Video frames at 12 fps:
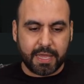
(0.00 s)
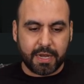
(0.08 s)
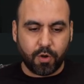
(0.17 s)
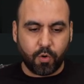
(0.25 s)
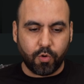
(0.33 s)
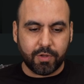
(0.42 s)

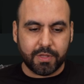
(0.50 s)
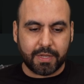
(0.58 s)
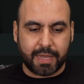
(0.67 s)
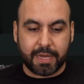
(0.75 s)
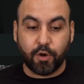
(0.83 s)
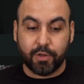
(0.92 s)

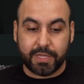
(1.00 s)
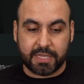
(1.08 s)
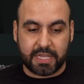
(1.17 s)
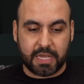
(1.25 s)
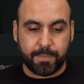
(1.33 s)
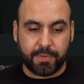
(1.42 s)
and only
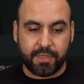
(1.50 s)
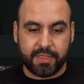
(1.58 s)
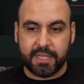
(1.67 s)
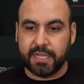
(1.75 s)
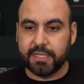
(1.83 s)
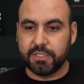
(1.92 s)
keep
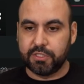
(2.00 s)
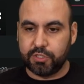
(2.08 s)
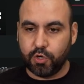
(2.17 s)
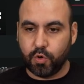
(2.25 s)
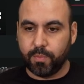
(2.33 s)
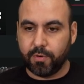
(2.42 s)
the
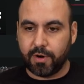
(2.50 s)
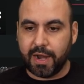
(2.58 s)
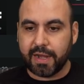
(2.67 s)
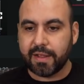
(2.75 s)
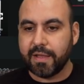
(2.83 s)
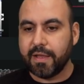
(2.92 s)
zoom, all
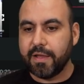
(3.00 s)
right?